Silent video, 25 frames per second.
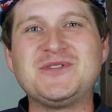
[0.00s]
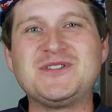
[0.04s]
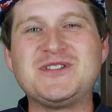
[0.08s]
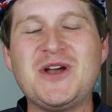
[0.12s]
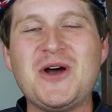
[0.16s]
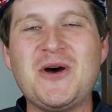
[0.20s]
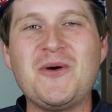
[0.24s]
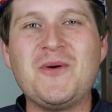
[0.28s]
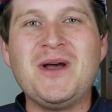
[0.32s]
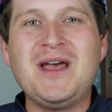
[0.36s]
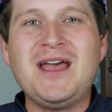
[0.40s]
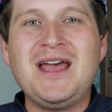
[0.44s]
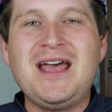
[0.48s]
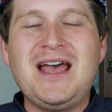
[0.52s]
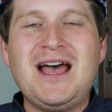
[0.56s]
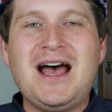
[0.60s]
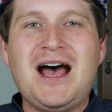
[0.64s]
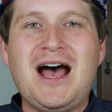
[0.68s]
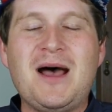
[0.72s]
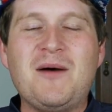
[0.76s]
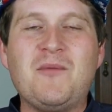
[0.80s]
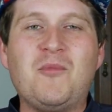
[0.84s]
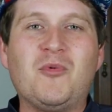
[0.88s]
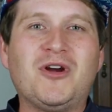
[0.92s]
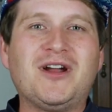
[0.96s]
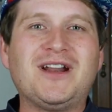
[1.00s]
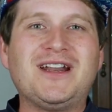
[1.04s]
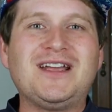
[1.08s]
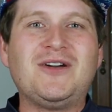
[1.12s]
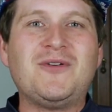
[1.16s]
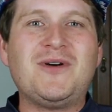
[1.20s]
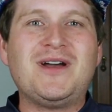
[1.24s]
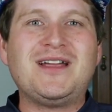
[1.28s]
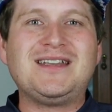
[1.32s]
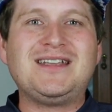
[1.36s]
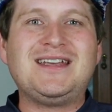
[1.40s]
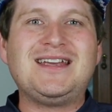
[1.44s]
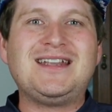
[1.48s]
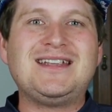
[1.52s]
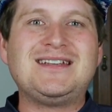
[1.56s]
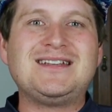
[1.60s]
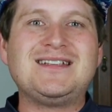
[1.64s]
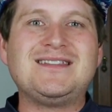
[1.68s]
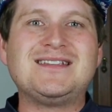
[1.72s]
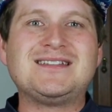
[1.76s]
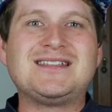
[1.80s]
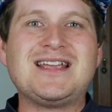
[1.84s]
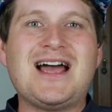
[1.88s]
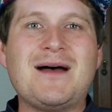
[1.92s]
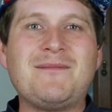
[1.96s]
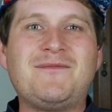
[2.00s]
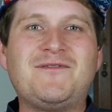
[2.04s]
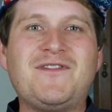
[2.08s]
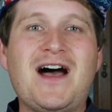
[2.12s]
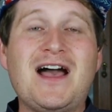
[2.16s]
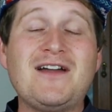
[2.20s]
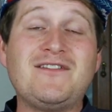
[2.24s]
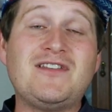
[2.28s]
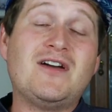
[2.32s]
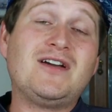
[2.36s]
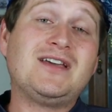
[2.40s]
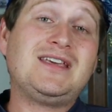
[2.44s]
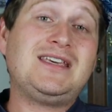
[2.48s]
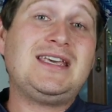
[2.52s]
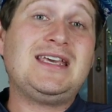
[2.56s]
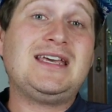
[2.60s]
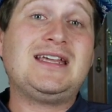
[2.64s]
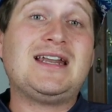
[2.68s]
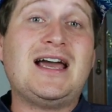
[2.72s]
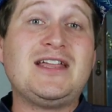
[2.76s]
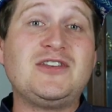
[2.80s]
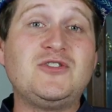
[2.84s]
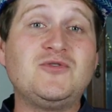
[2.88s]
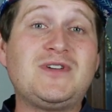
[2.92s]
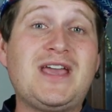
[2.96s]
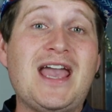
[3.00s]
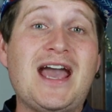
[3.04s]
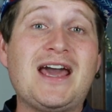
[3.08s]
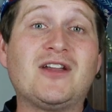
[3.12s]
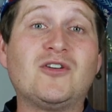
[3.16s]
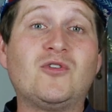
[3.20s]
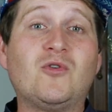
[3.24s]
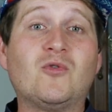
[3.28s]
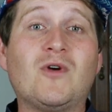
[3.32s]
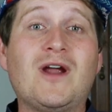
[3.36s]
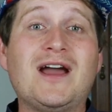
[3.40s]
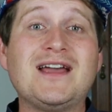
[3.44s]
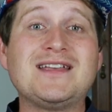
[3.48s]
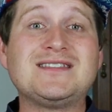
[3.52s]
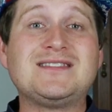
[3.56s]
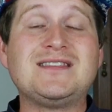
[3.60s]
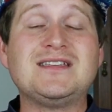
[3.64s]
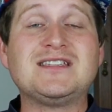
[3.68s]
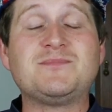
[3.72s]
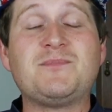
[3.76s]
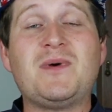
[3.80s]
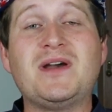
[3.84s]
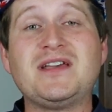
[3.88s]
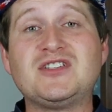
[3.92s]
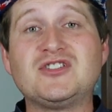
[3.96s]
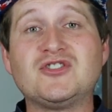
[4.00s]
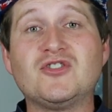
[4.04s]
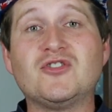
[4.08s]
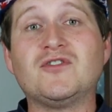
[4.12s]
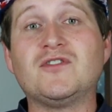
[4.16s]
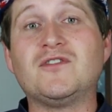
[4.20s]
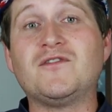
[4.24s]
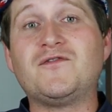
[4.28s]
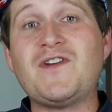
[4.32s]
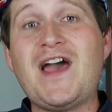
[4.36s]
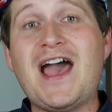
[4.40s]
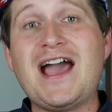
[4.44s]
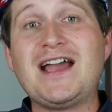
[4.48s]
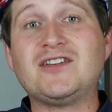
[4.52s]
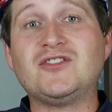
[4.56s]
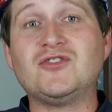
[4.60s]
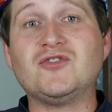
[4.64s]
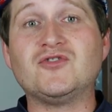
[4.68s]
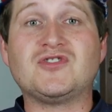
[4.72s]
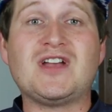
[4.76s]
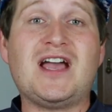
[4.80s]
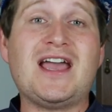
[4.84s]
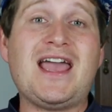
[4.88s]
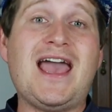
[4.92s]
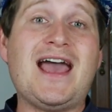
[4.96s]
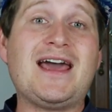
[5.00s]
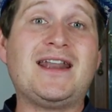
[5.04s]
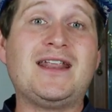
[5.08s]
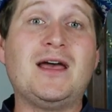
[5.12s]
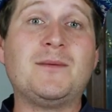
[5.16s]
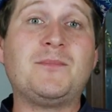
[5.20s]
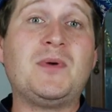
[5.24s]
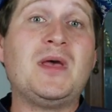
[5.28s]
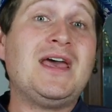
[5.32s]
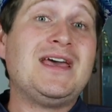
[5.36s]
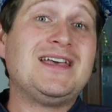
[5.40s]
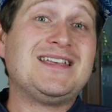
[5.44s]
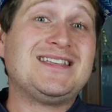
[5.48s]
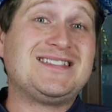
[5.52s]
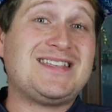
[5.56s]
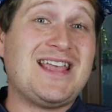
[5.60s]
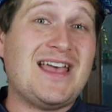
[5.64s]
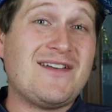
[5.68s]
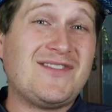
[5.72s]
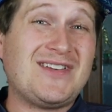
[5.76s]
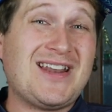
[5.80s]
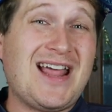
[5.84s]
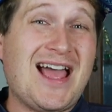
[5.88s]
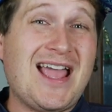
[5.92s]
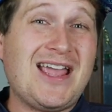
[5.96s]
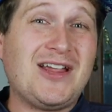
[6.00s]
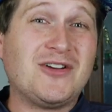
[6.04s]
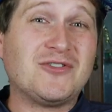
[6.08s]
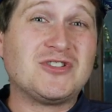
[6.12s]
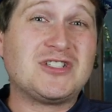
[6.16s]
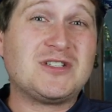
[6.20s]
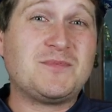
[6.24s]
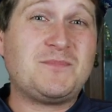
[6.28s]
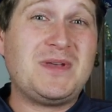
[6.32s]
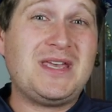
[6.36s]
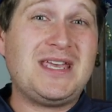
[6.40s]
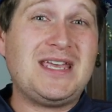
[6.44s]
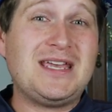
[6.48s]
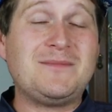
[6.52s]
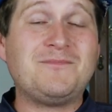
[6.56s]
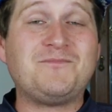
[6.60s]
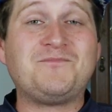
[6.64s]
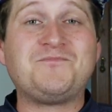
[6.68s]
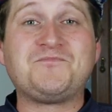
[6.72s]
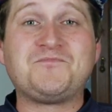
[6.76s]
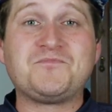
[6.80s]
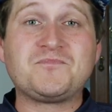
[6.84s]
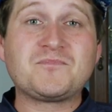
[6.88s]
So we're going to go ahead and get into the top five. Now again, I do categorize this by certain factors. I add up 7-iron spin,